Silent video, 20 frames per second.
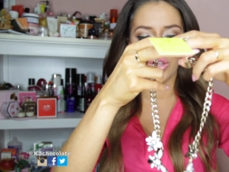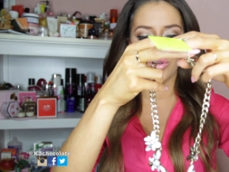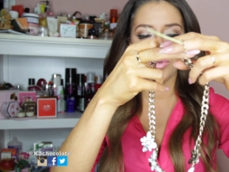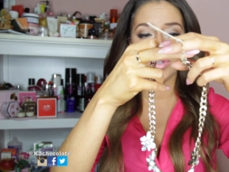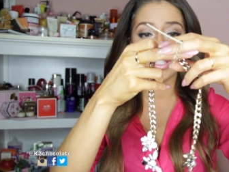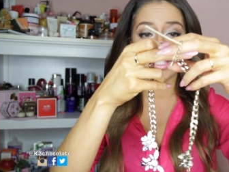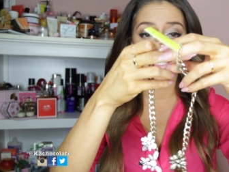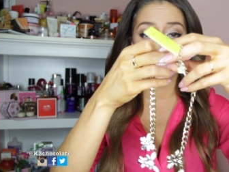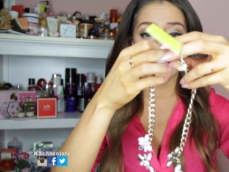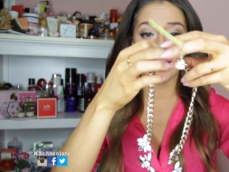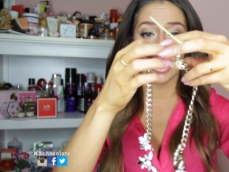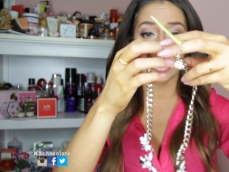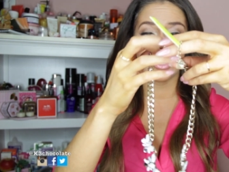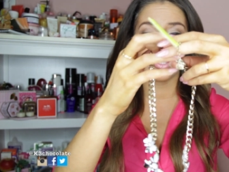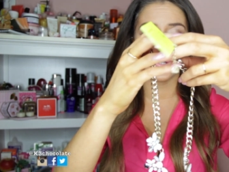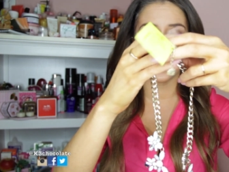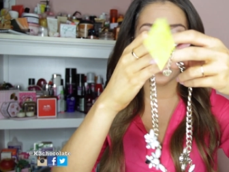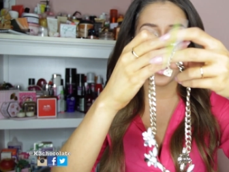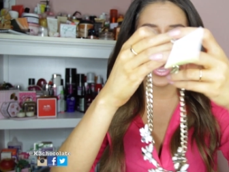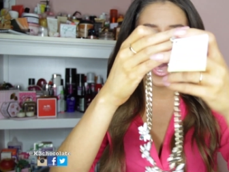you would see that I
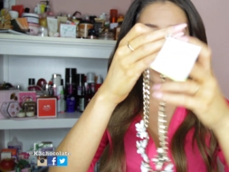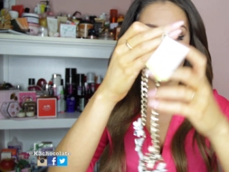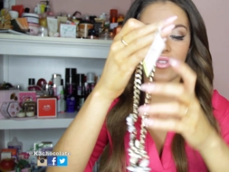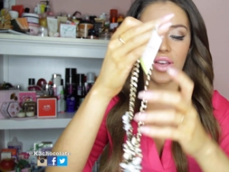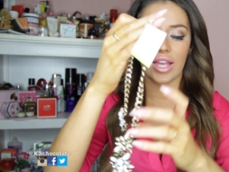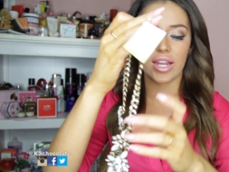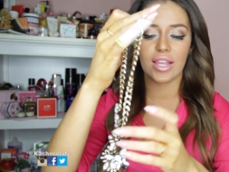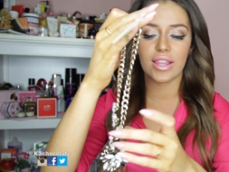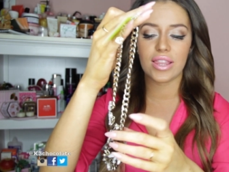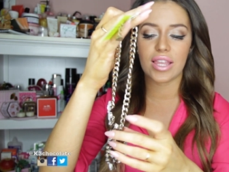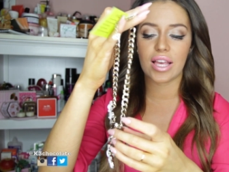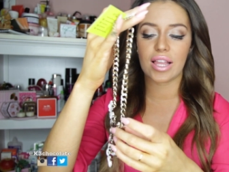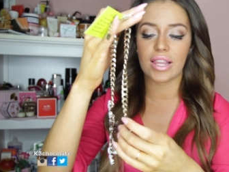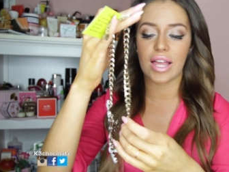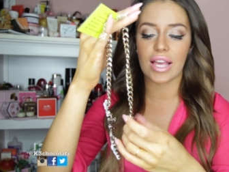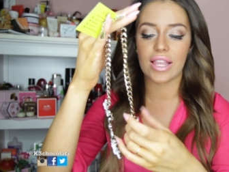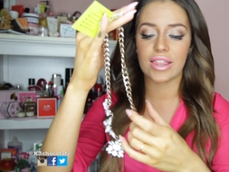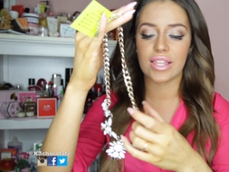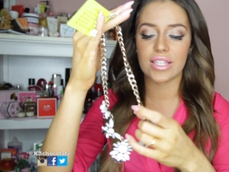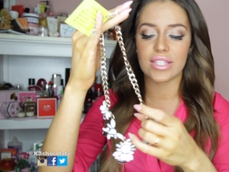don't have anything
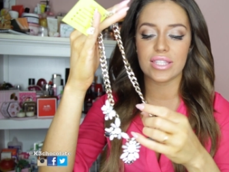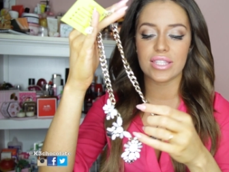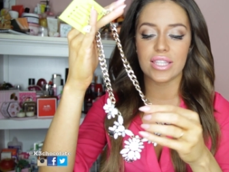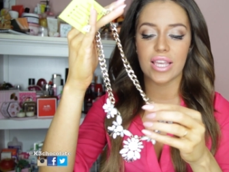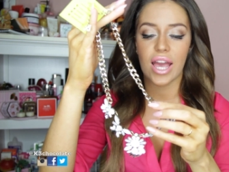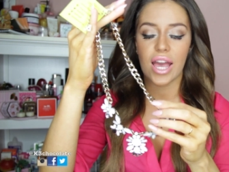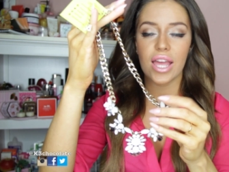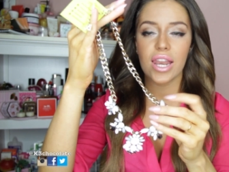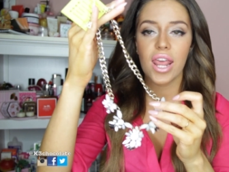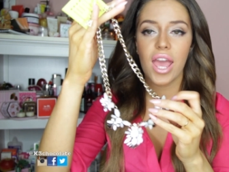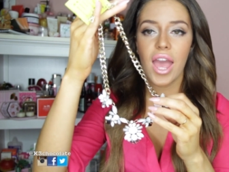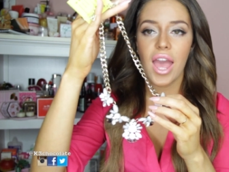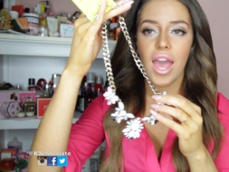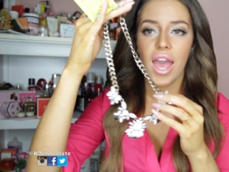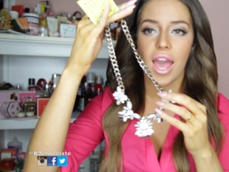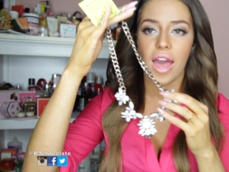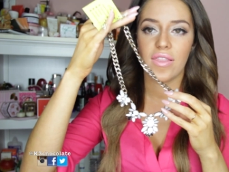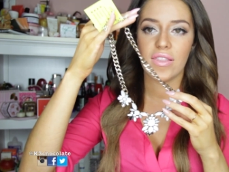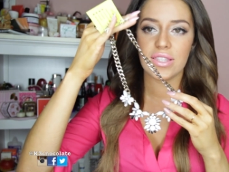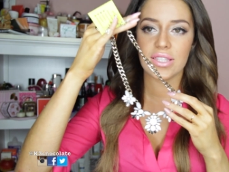like this yet.
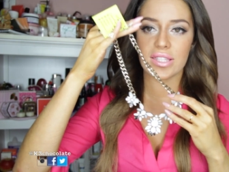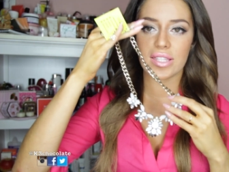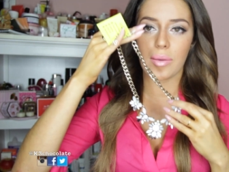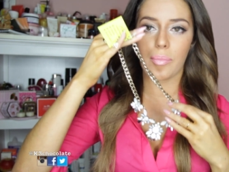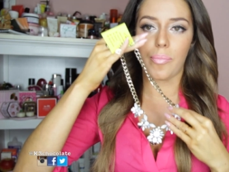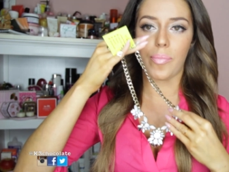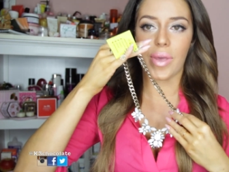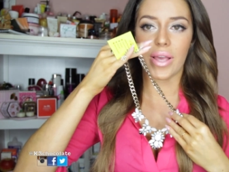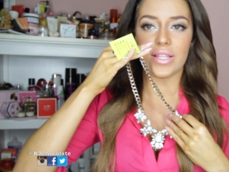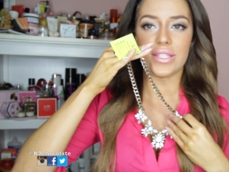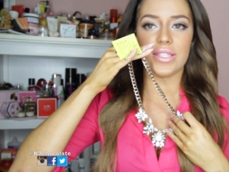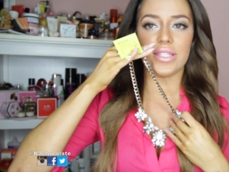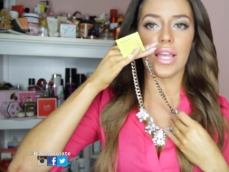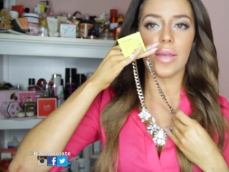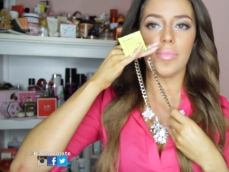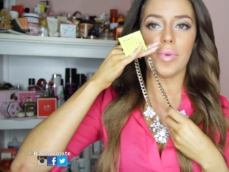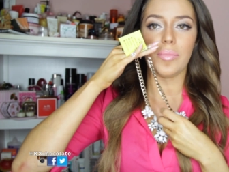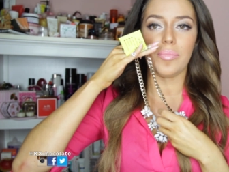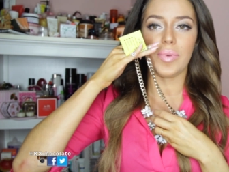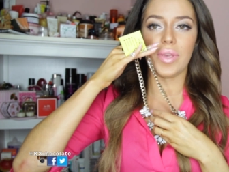And this is a big
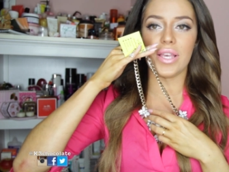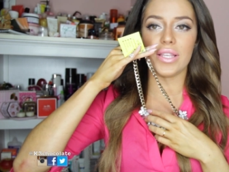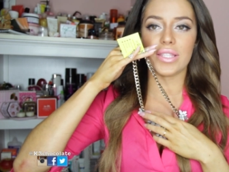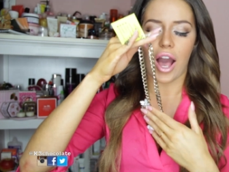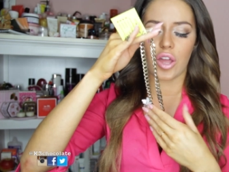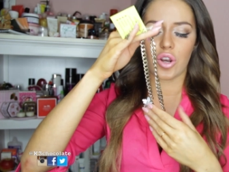statement piece.